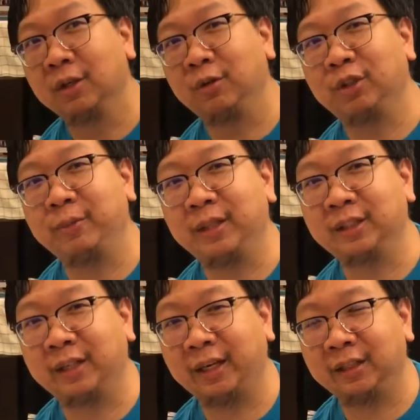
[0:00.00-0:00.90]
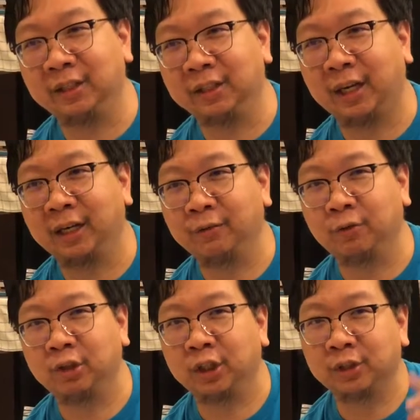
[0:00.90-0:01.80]
which means that it's designed
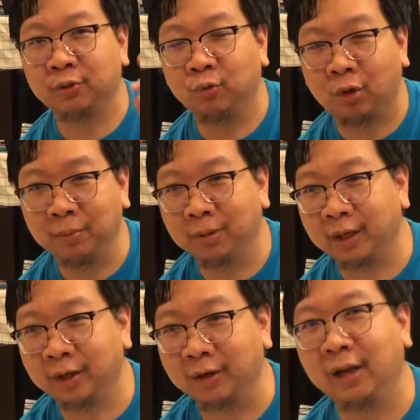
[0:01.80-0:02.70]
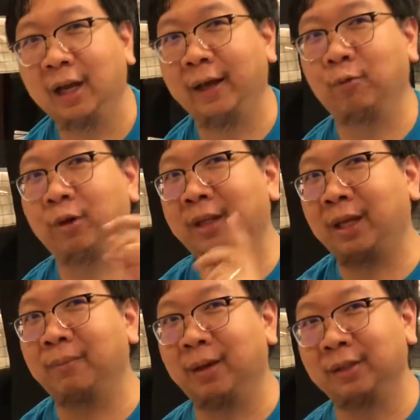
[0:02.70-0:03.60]
for just one player and one
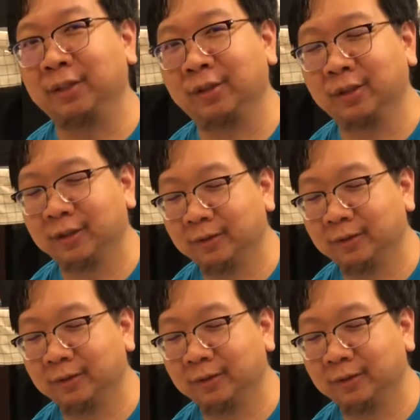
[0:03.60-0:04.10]
game master.